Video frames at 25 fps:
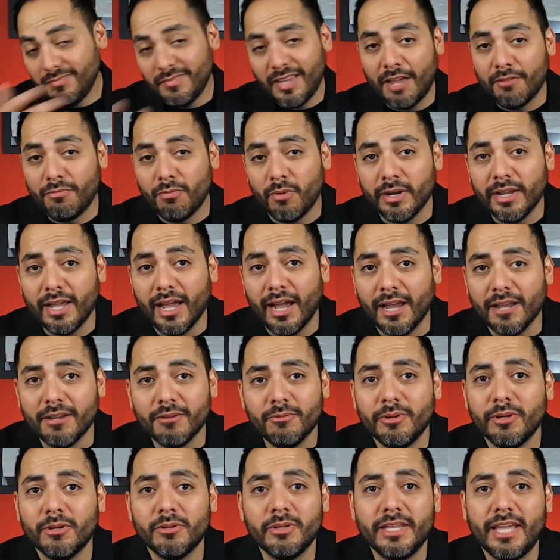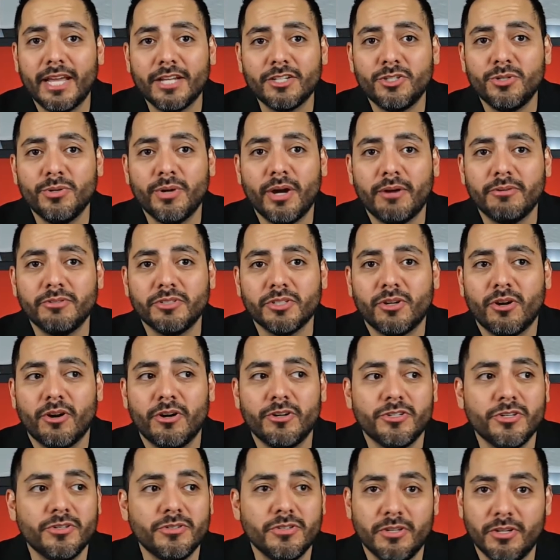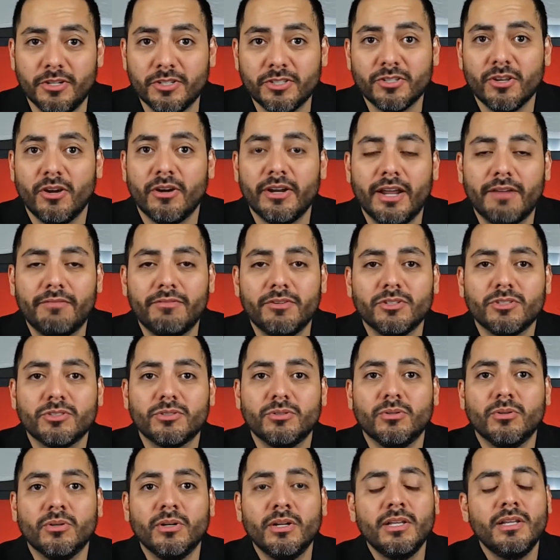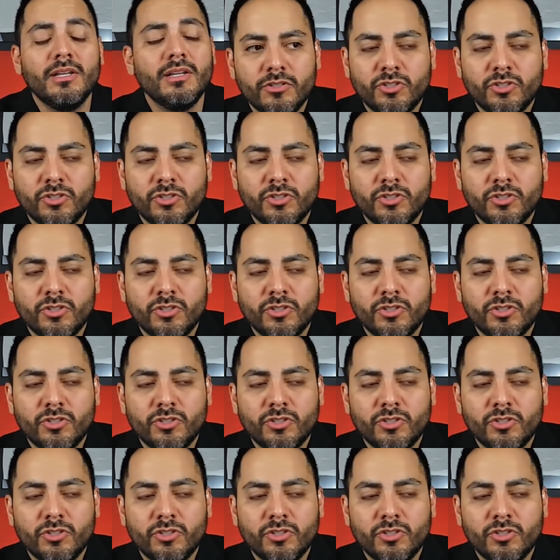FYI, we only had two hours of cartoons and you saw it after school.